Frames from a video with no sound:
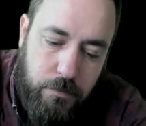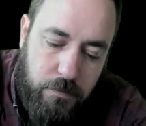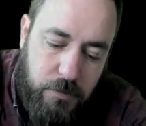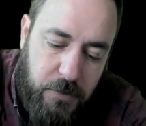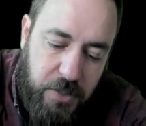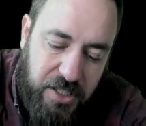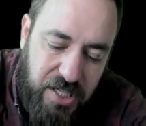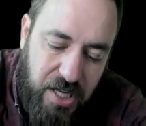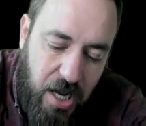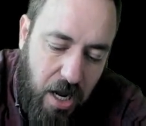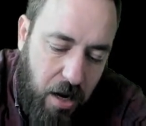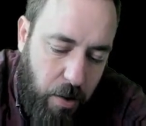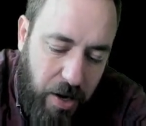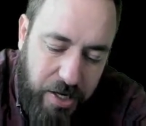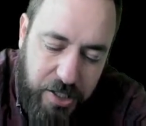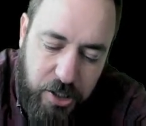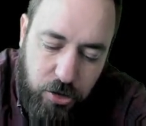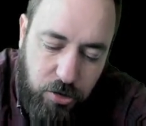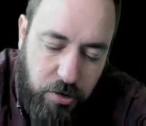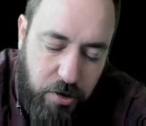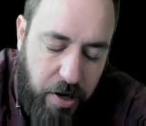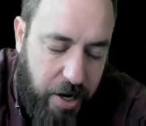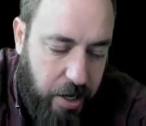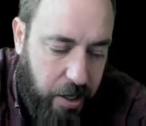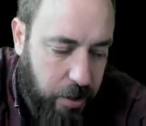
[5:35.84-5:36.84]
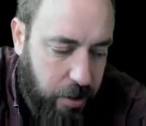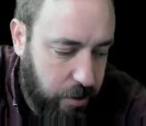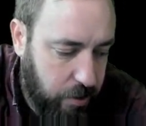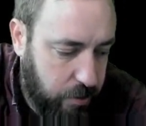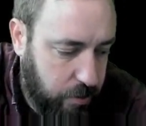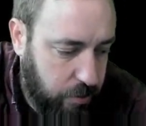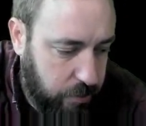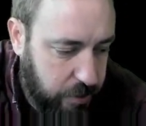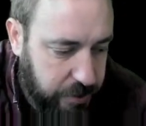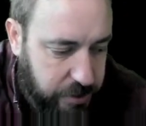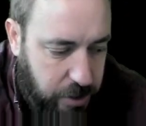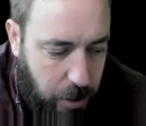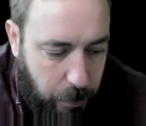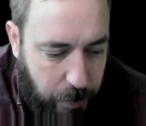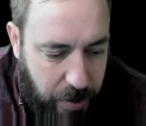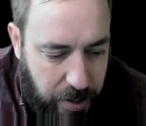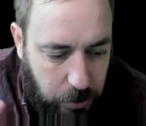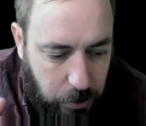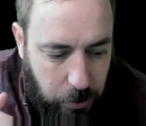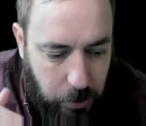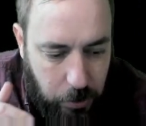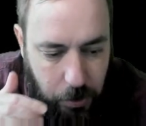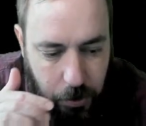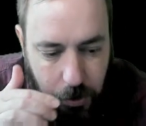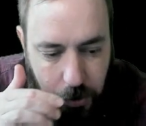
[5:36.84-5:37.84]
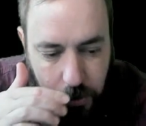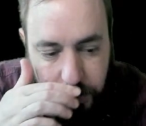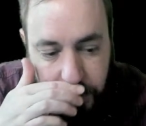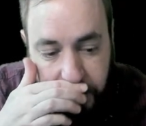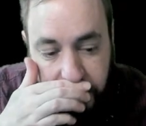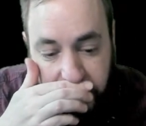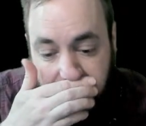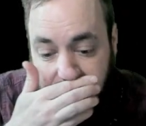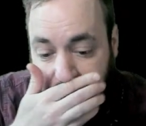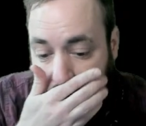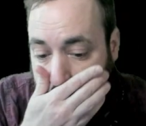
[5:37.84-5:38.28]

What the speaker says: That's how I trained. That's how I learned.